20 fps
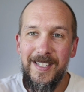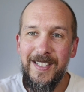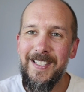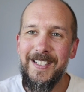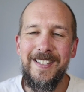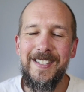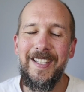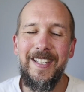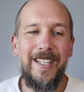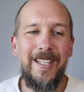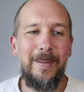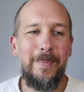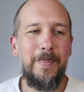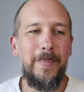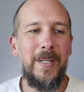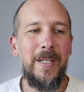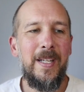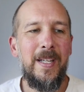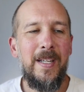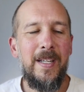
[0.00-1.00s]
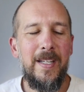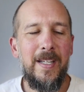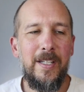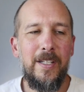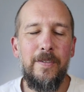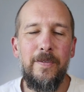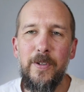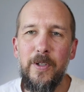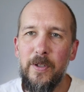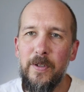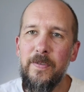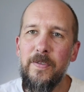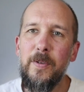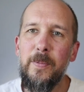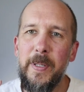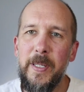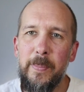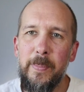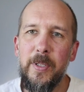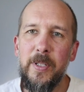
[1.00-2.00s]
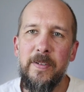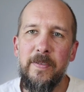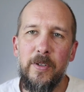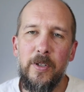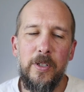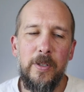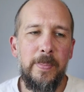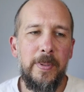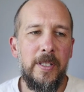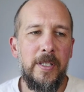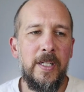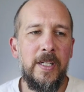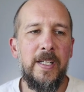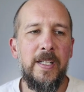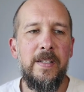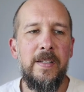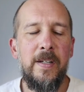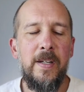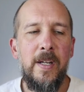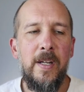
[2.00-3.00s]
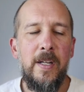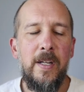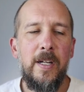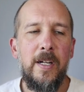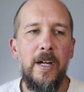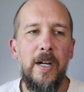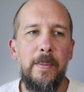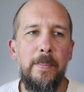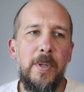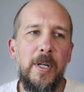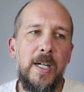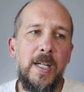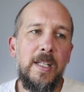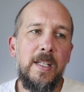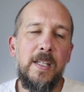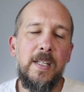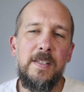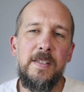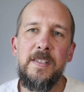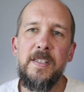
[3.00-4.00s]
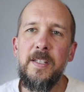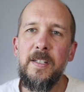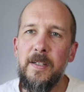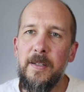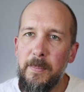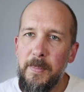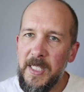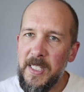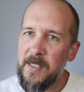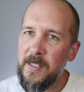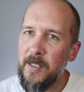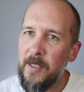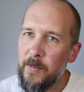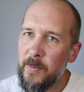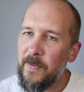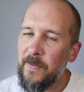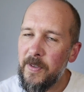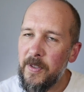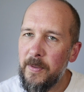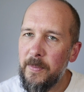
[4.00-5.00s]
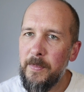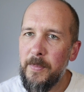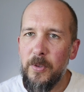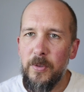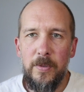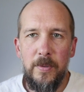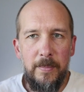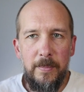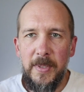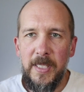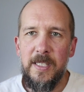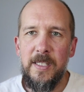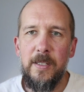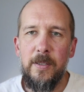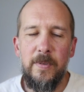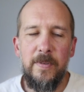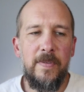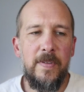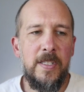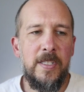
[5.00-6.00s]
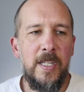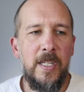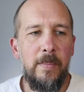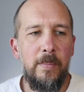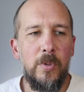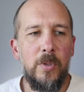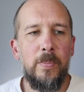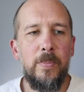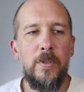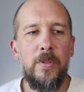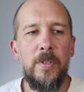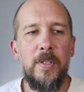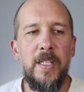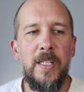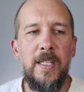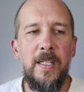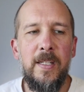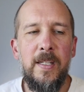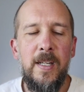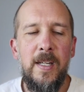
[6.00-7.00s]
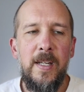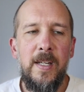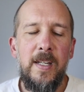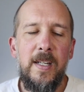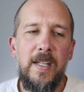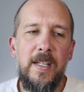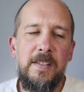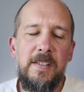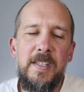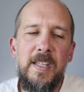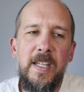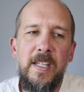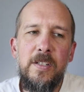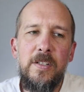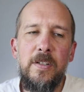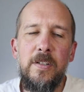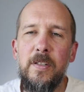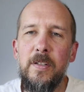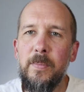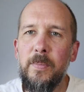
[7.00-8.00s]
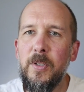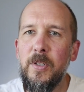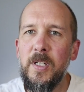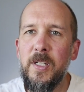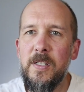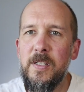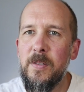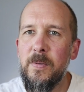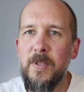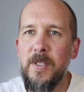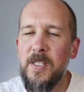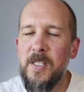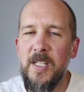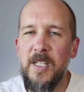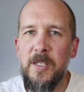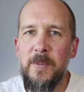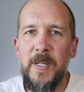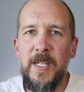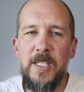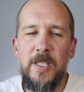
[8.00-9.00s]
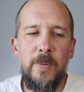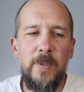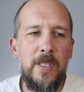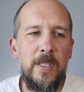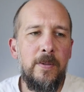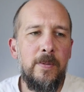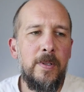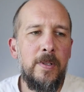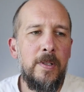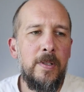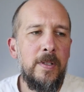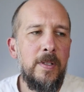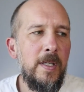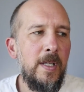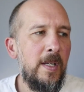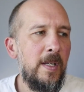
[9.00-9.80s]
in a team and a few of the people have all applied. I might consider meeting with them or meeting with the team more broadly and saying to them, look, I just want to touch base with you all.